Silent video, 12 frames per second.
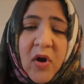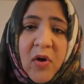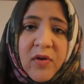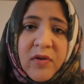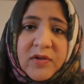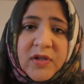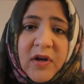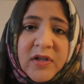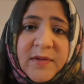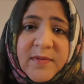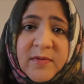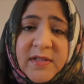or those
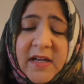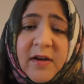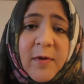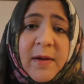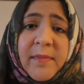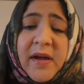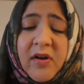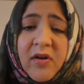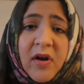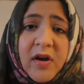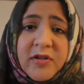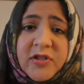hardships will take away
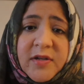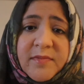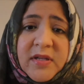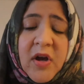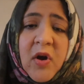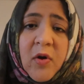bigger hardships,